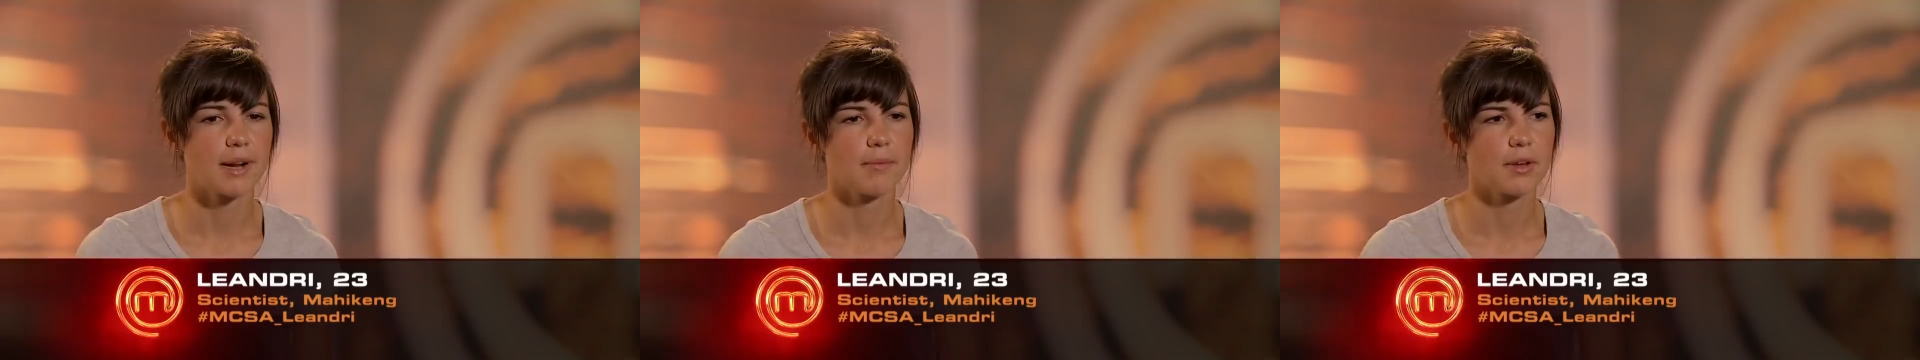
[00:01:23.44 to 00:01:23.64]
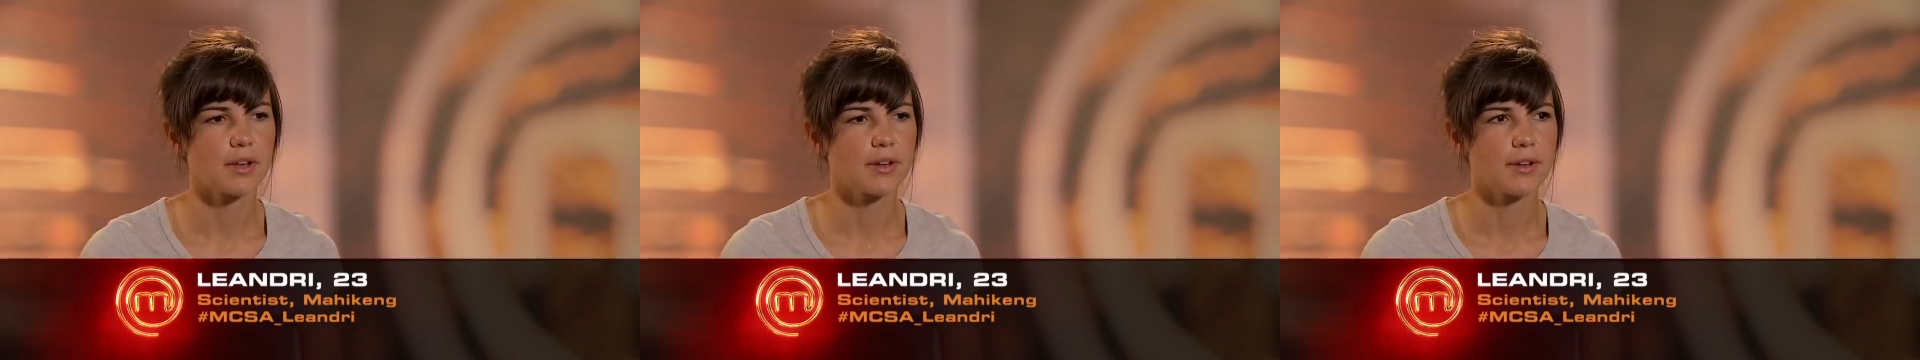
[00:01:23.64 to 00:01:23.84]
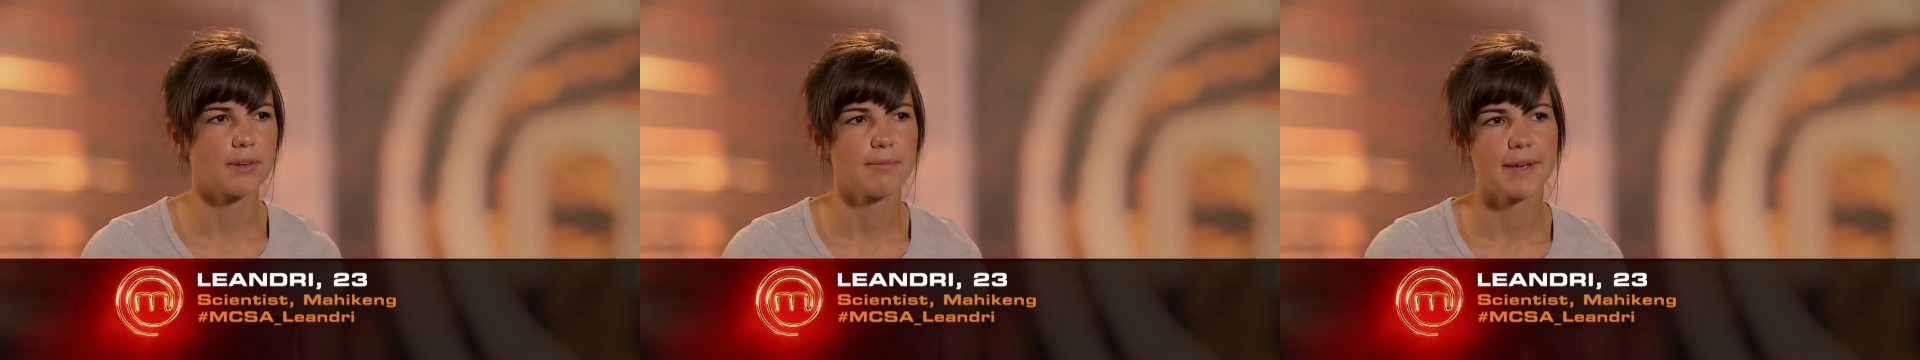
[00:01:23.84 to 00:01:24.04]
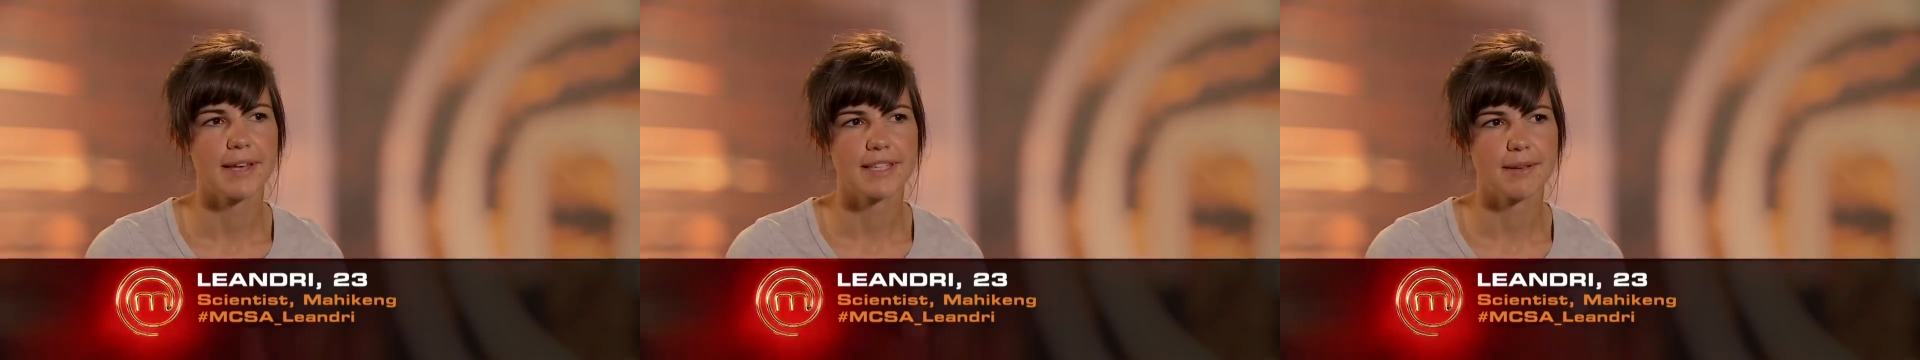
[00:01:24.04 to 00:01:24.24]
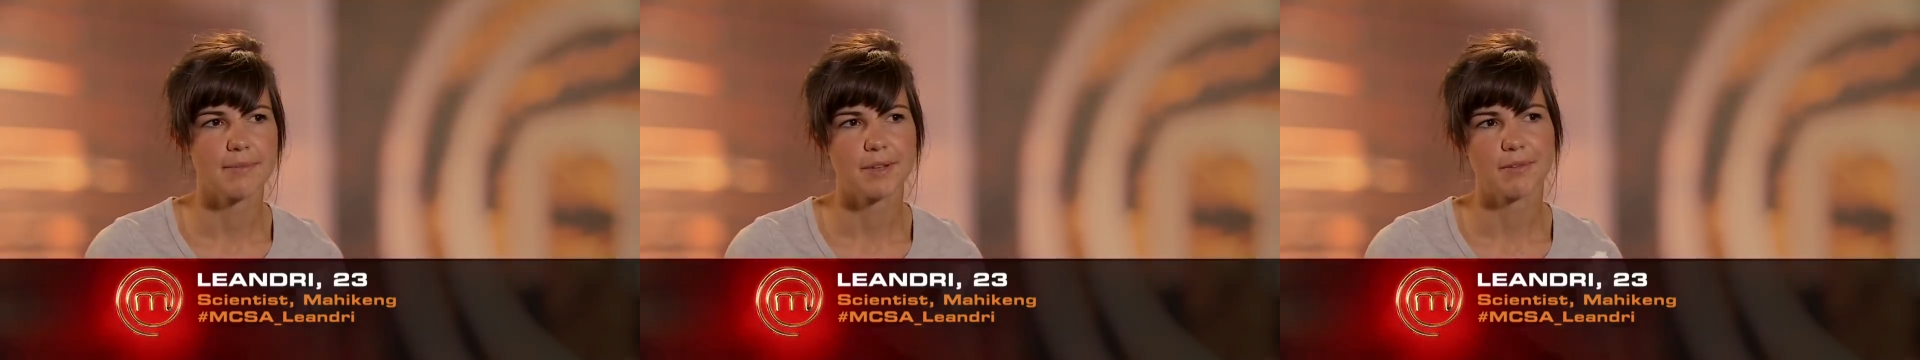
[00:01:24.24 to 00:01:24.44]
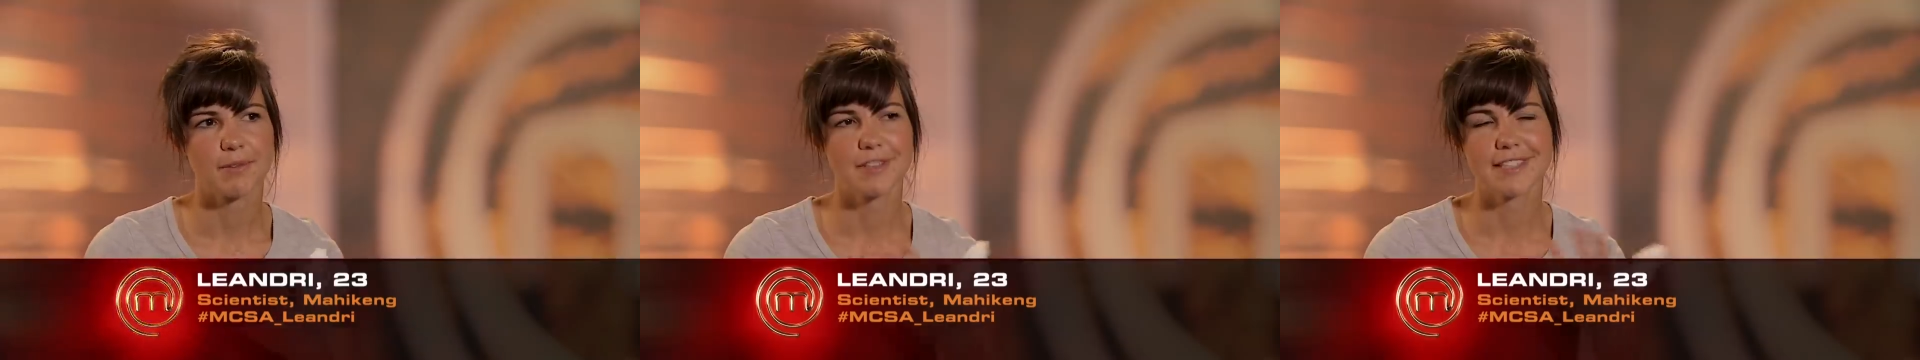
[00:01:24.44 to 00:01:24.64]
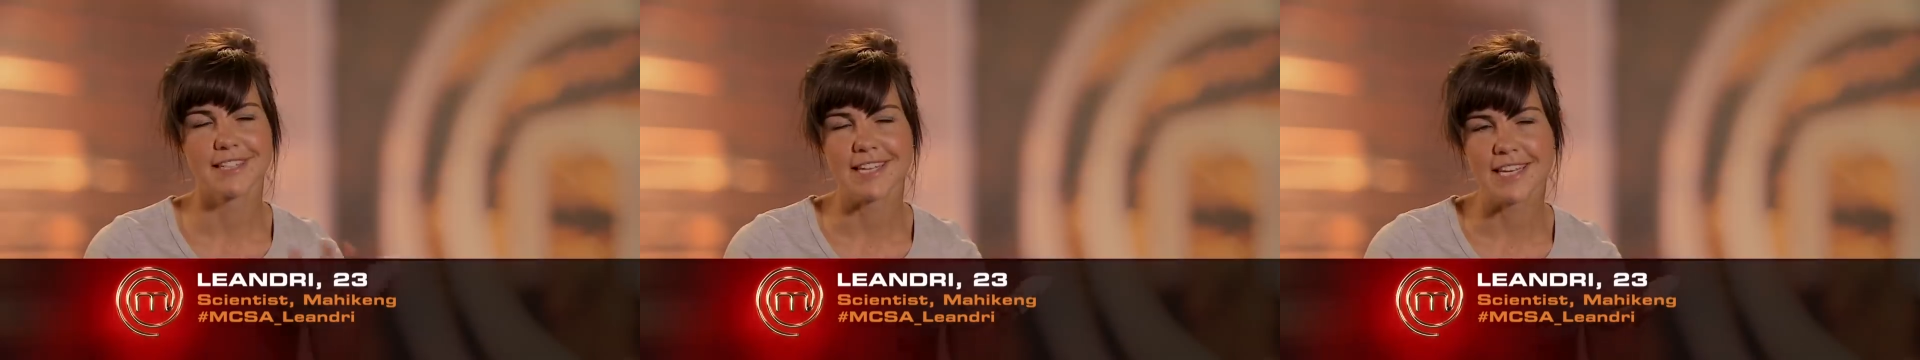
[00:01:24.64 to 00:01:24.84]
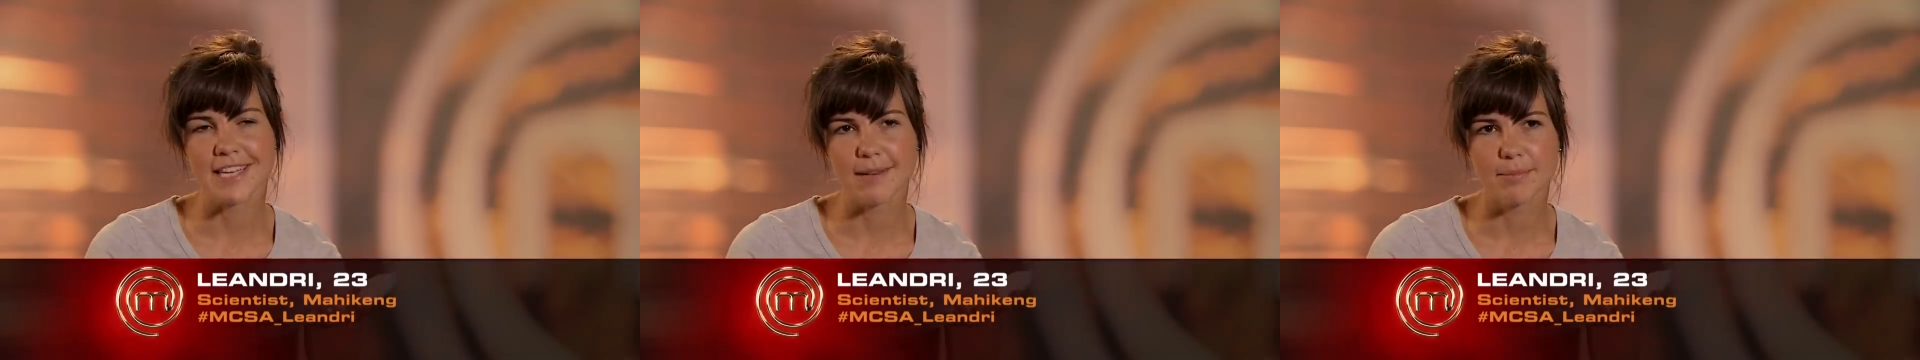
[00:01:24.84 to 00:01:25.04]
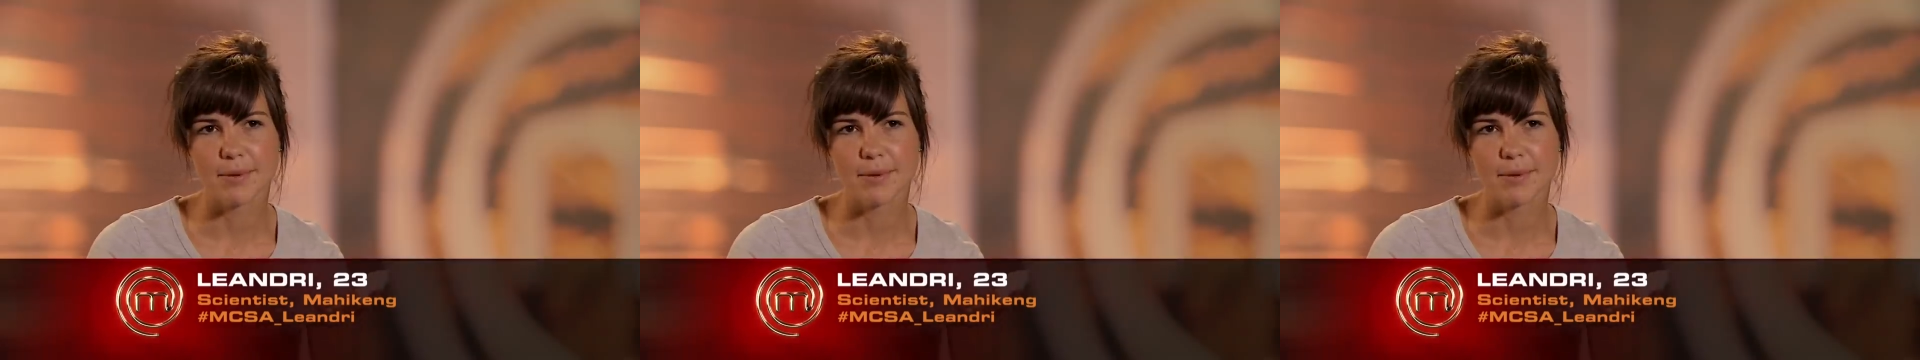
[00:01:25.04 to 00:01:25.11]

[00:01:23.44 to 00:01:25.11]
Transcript: and I'm gonna make something with tea